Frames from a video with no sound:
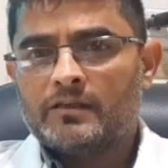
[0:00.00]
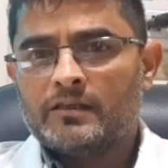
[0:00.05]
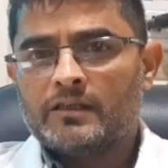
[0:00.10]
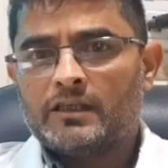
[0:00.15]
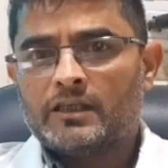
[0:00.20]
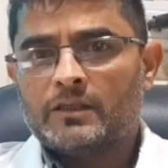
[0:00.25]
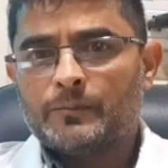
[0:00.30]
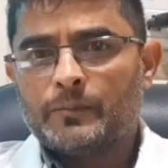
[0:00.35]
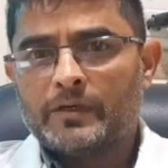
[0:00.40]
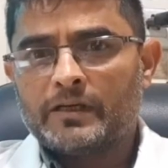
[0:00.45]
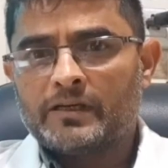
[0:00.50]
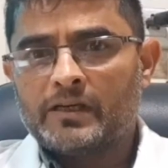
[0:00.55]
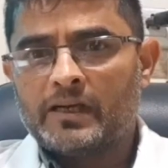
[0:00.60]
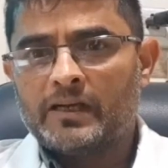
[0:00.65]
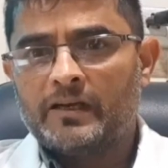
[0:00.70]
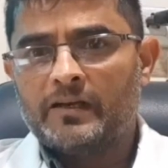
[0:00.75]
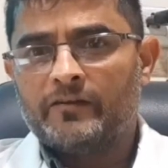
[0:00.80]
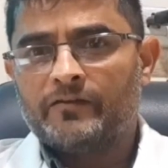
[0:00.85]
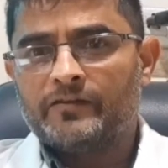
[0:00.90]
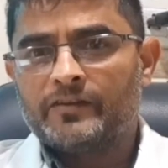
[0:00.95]
especially
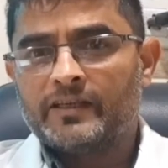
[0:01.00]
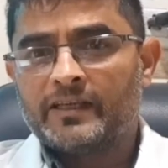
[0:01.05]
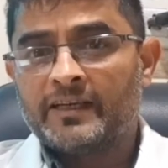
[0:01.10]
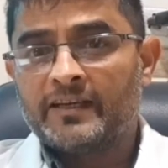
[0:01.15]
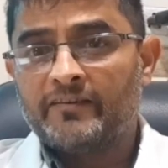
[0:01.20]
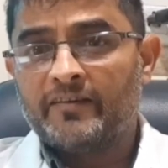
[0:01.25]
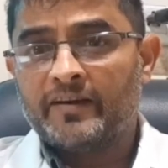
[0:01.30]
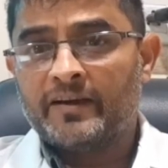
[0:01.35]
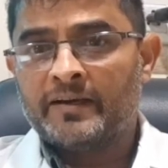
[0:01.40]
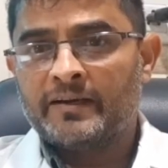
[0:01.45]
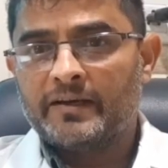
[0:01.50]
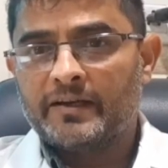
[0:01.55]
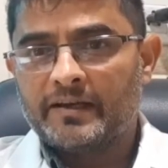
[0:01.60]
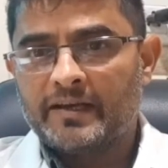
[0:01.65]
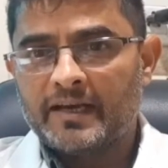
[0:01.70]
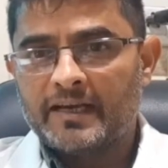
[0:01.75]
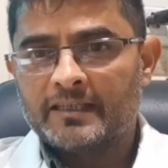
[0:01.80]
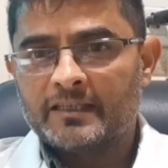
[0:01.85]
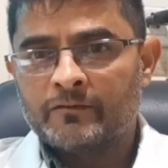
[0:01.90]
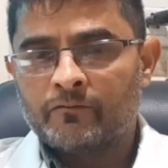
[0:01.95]
if significant
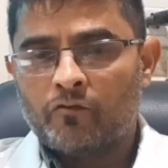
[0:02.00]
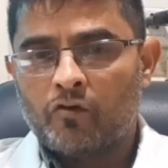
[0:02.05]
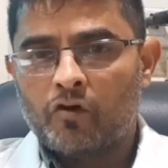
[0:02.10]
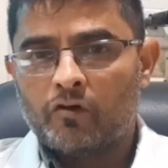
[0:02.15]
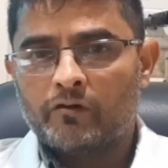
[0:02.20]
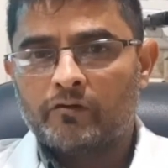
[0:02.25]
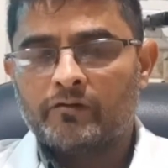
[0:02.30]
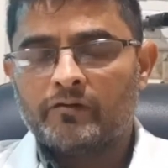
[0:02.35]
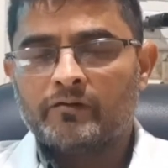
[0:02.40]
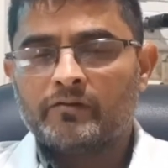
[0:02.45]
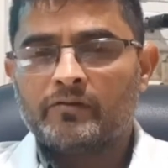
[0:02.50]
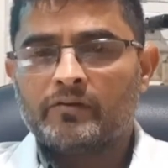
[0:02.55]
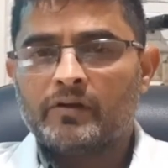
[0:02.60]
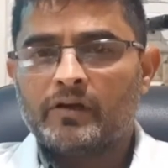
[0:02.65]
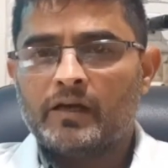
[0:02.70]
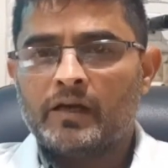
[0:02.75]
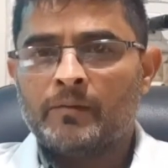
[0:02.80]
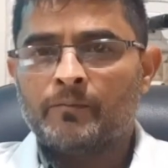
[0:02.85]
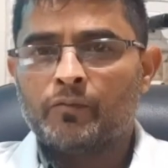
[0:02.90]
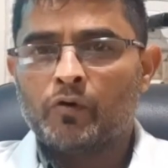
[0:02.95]
decay is involved
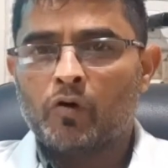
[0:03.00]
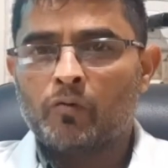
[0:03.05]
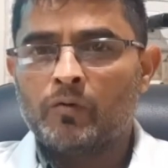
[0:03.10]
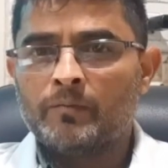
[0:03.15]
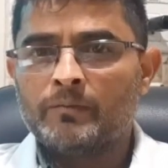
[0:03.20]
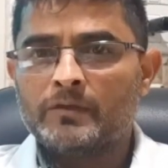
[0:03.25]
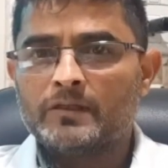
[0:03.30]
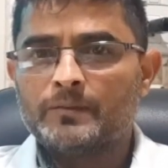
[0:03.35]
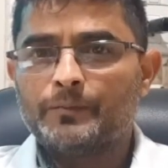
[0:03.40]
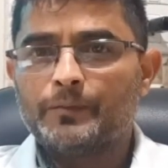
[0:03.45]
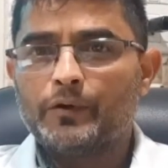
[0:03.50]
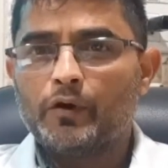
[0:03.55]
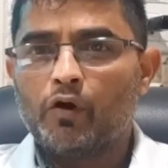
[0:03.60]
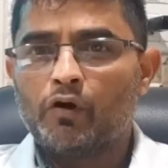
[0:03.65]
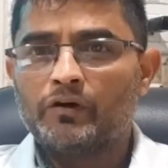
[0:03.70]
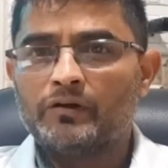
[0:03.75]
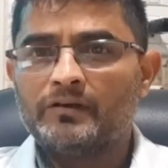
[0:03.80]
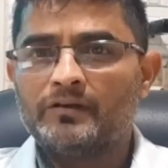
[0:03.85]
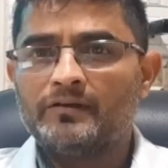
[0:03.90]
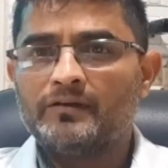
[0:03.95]
and problem is
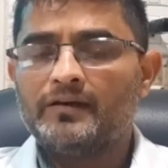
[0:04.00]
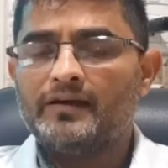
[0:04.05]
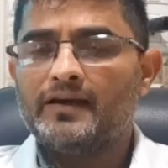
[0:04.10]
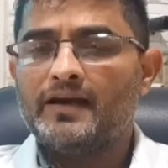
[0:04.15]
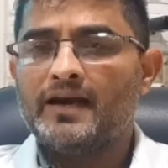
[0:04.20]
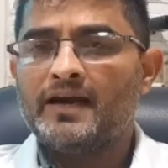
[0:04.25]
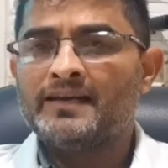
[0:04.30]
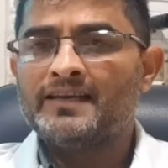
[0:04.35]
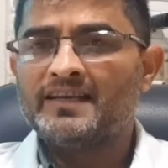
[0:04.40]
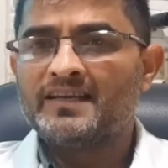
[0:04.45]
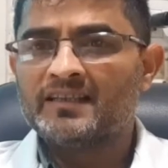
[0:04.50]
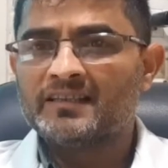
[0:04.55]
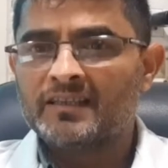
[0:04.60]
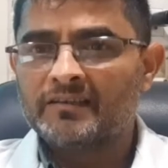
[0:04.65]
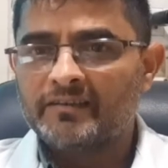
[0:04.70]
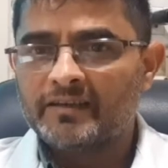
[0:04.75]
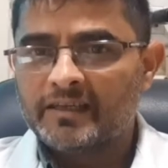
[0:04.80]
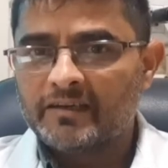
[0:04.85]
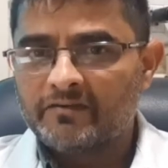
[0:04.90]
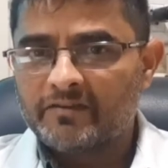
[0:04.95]
beyond any
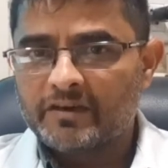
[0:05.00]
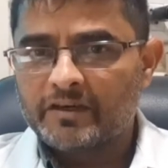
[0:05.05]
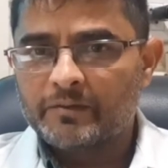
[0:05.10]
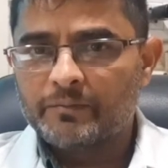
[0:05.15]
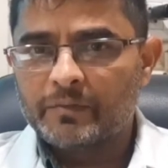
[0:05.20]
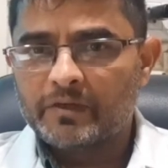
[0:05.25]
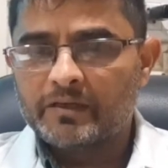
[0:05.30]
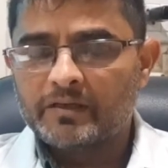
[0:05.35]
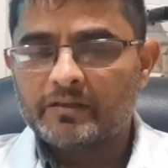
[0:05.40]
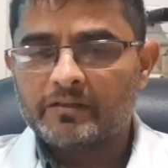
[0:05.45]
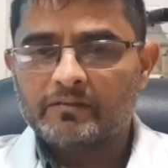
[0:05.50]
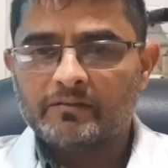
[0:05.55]
conservative treatment.